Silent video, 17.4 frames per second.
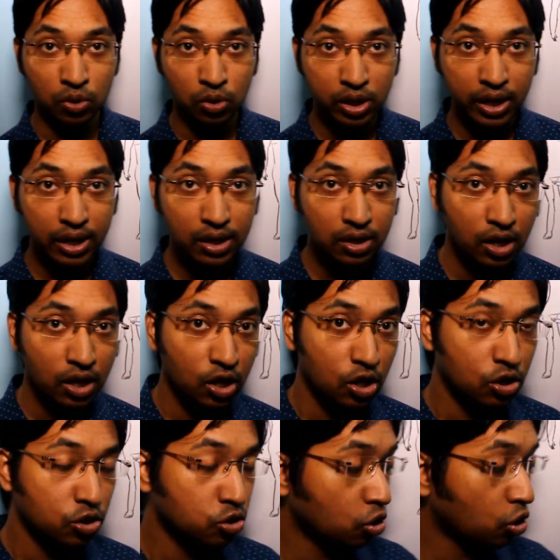Okay,
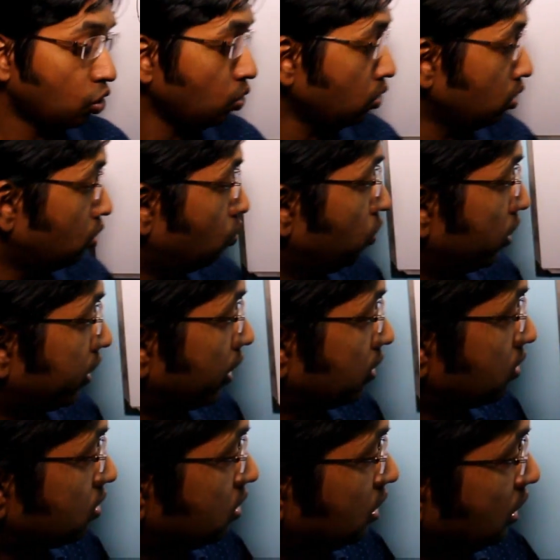so we
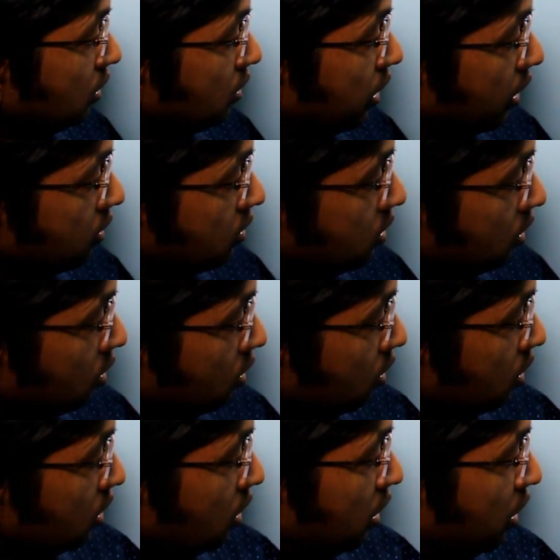can see that
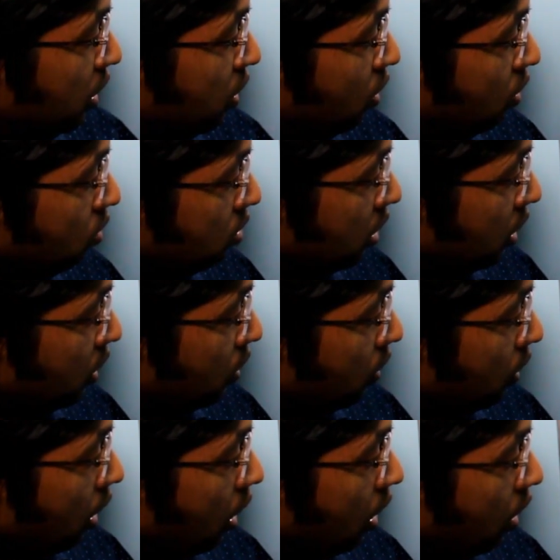here
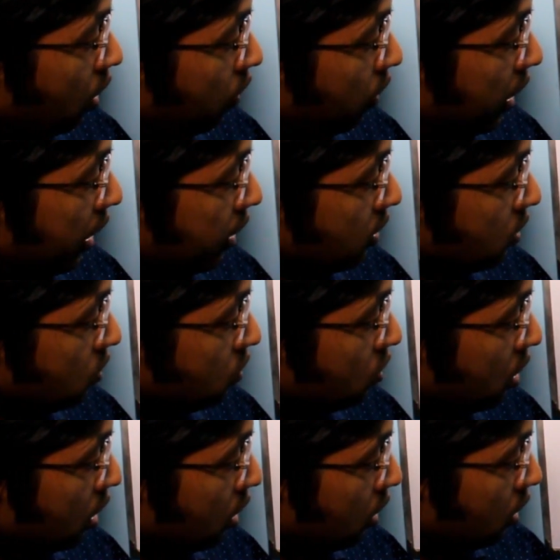there are
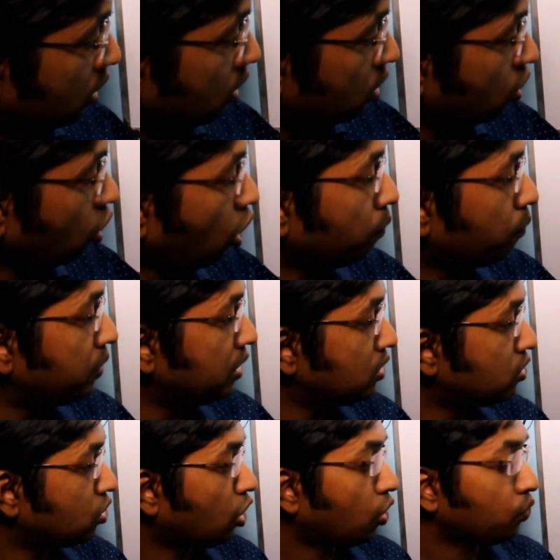extra
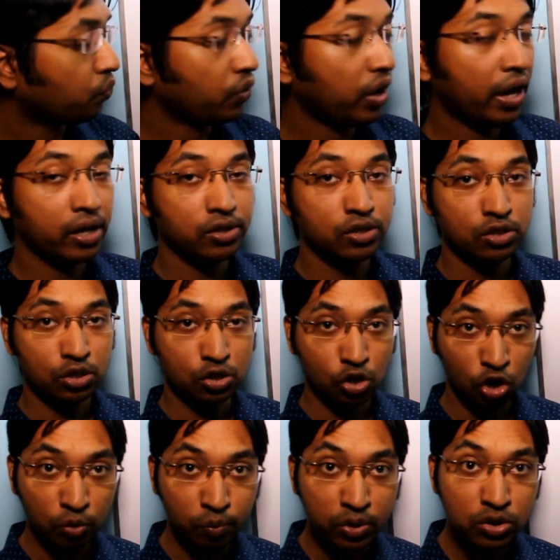copies of X
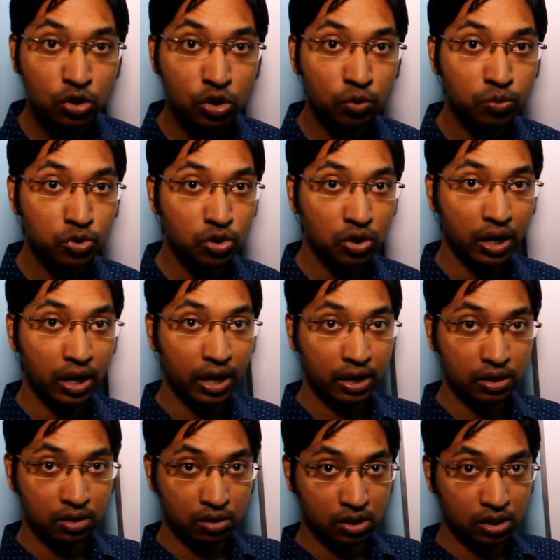chromosomes,
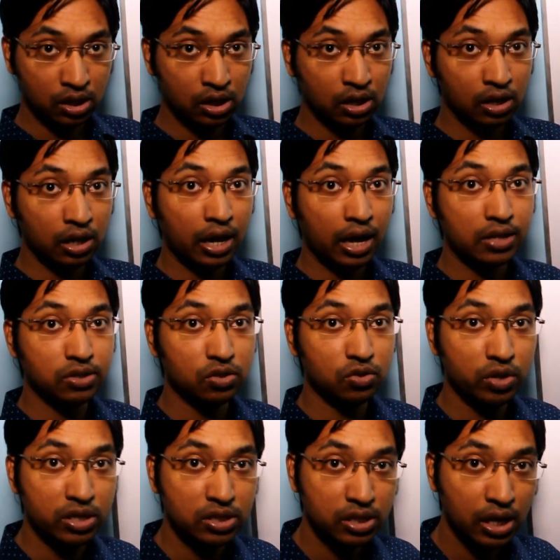and as a
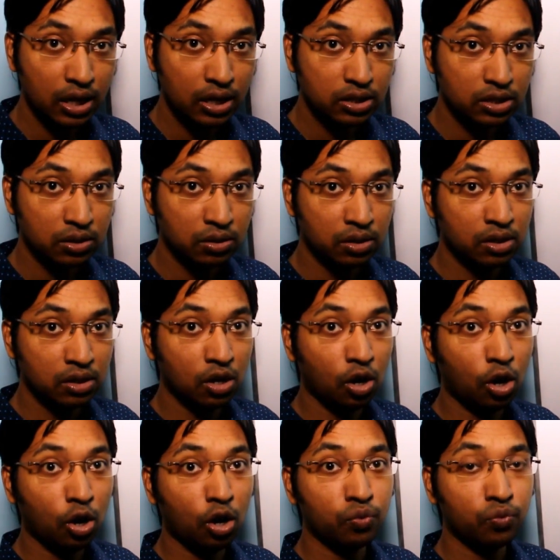result
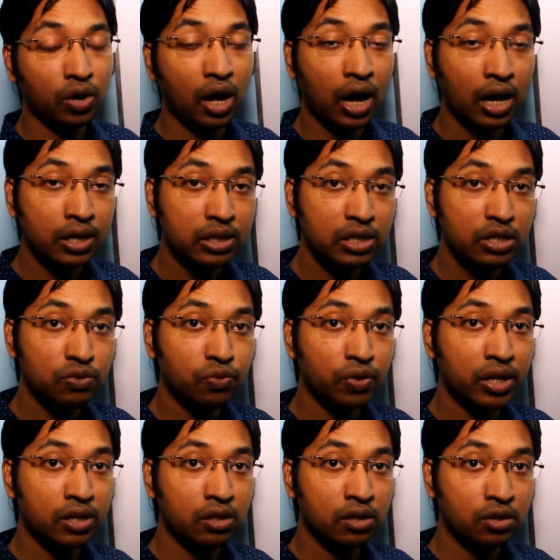of
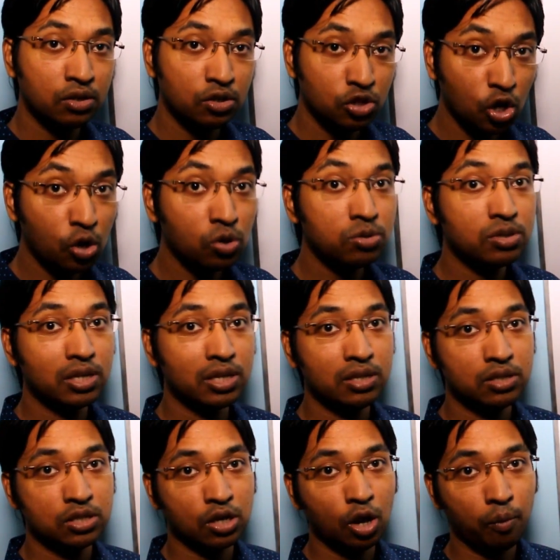uneven
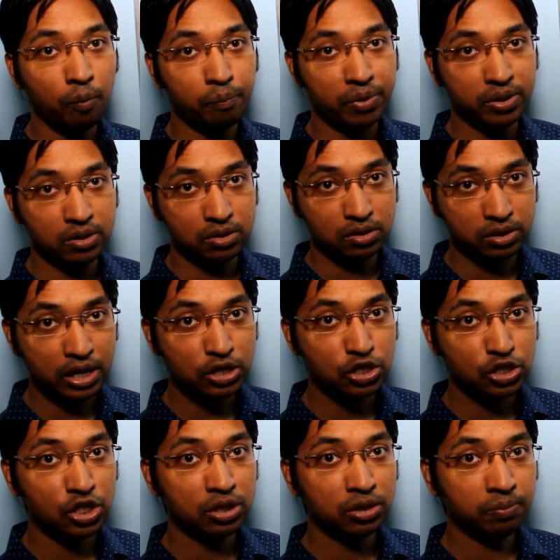dosage
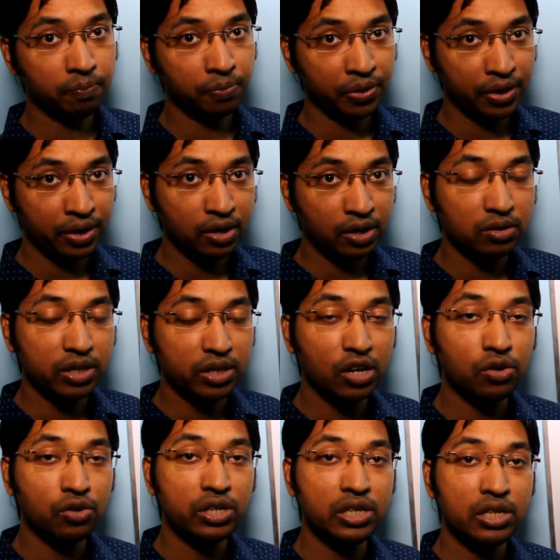compensation,
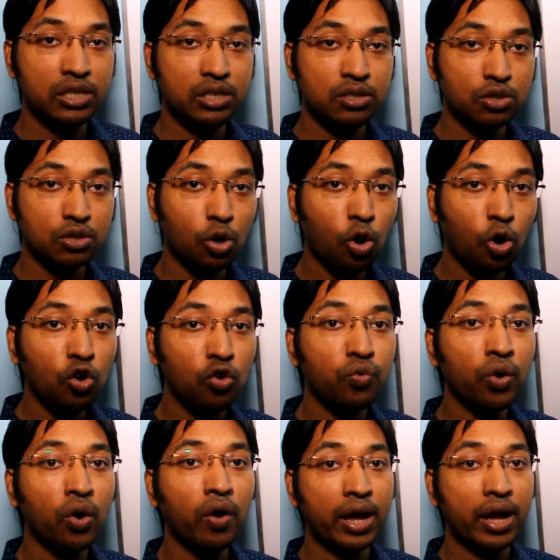there is
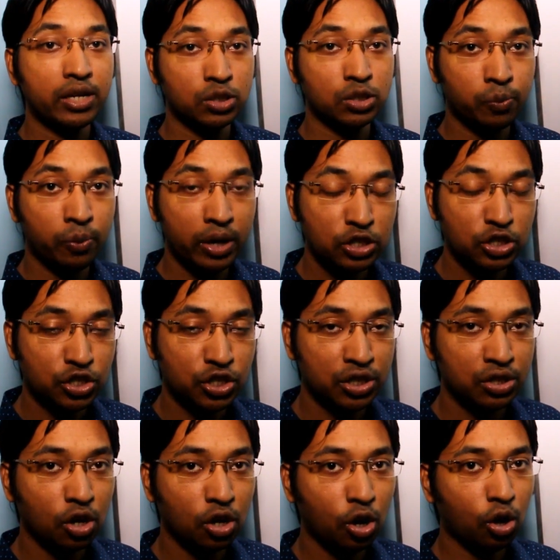
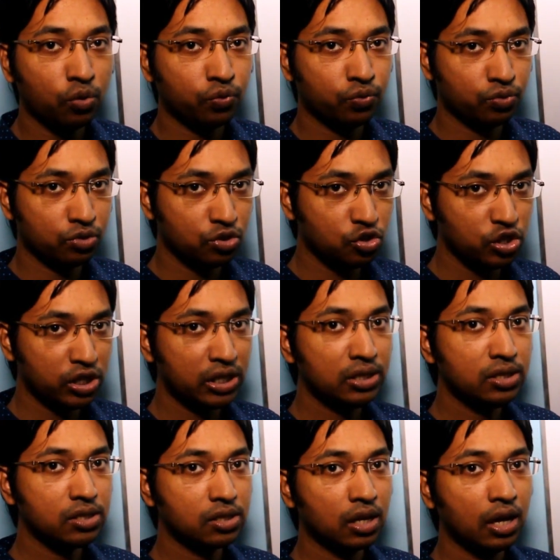overexpression of
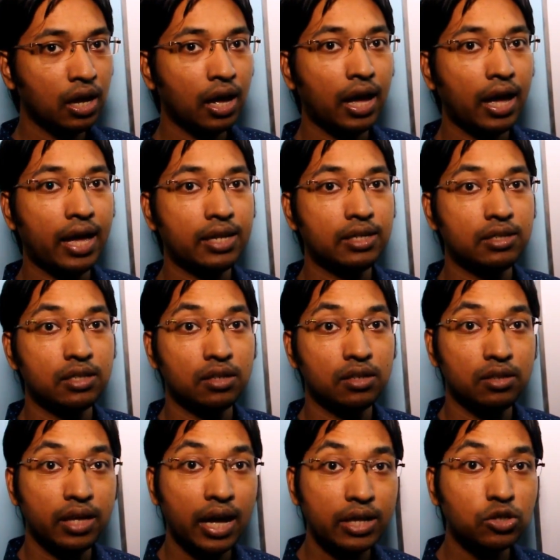genes, and
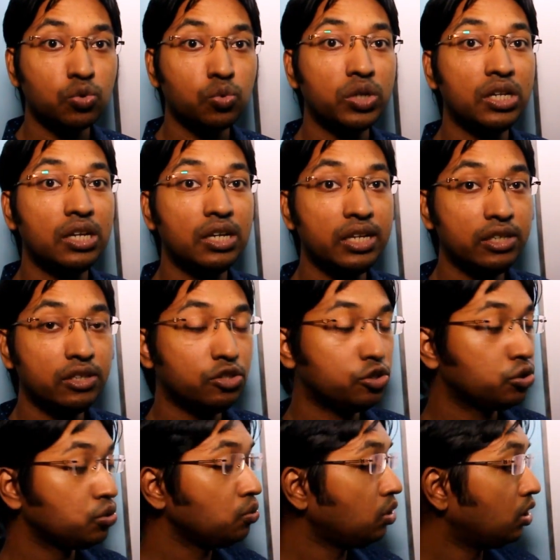that will lead
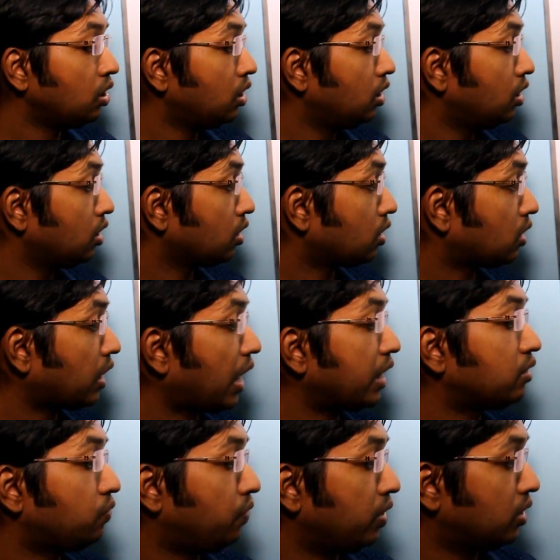to
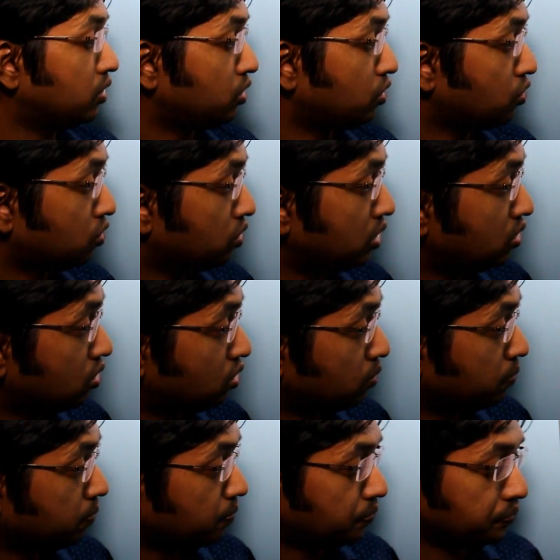Klinefelter
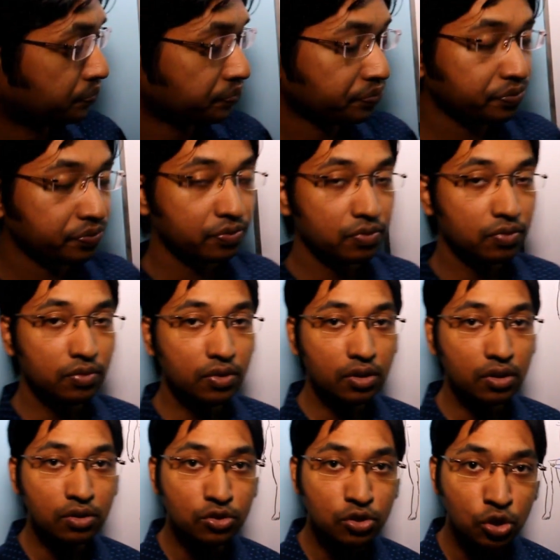syndrome.
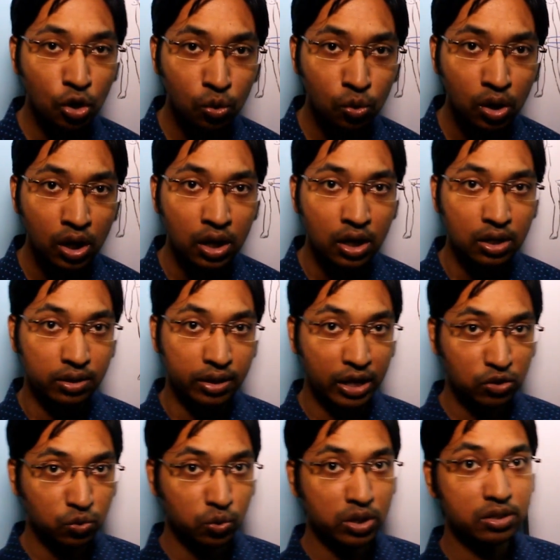So
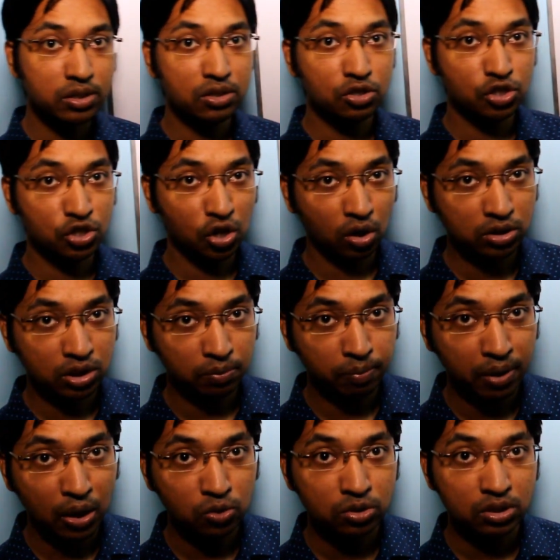that was in short
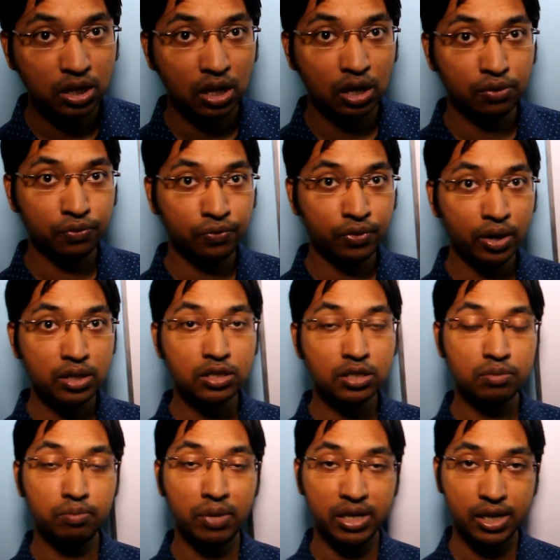about the
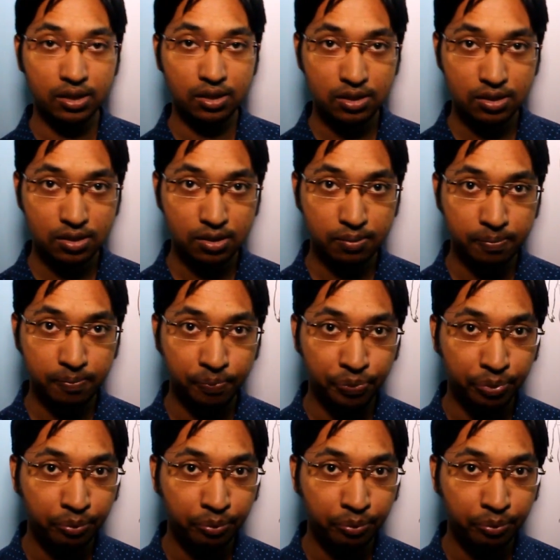first mechanism.